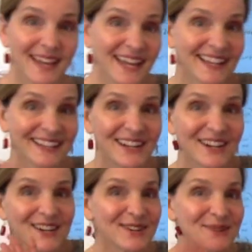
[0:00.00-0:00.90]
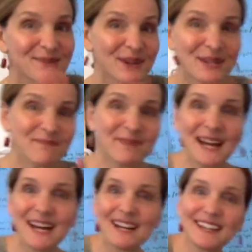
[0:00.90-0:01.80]
Hello, welcome
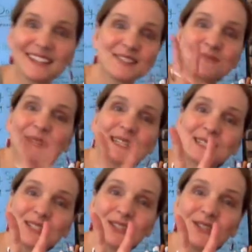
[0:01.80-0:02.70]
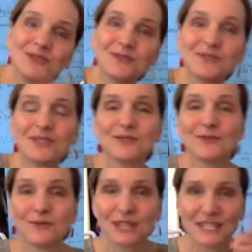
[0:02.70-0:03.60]
back. It's week
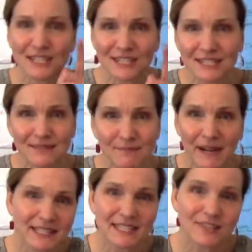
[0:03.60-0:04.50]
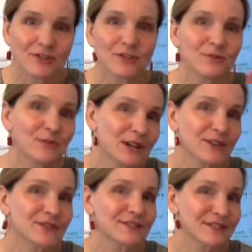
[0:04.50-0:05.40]
two, that my teacher
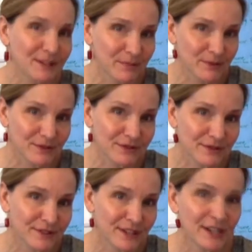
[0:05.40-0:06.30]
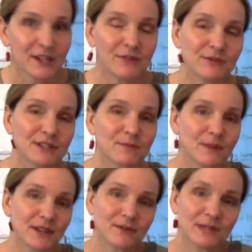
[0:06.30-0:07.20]
wears slippers, which
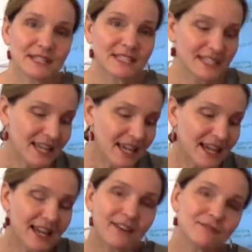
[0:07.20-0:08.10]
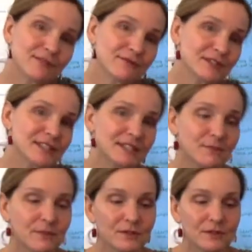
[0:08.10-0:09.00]
by the way, today I have different
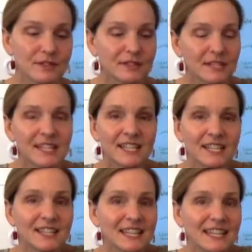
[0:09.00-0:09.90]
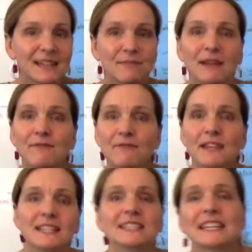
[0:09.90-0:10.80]
slippers. They keep my
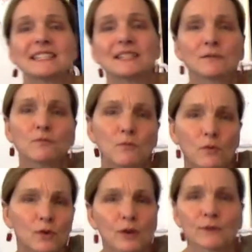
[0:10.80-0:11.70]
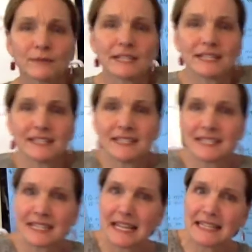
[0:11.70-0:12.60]
feet nice and warm because
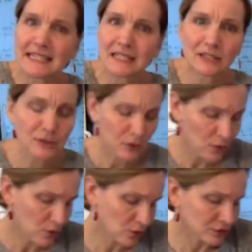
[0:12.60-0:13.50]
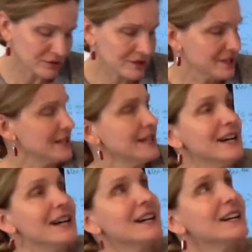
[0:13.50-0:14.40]
today it's a little cold.
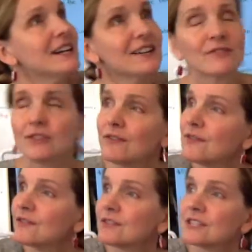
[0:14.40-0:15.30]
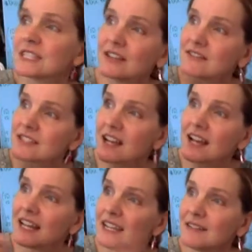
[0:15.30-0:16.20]
I don't know if you looked
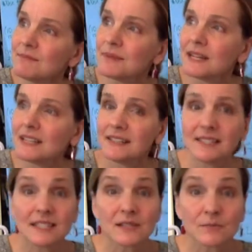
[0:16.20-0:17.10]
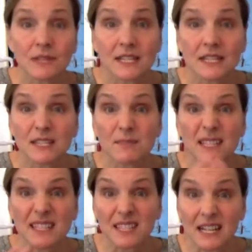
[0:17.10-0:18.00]
outside, but this week it's
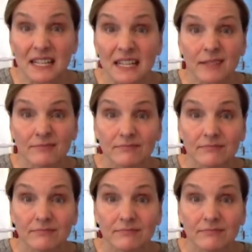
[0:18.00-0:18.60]
been sunny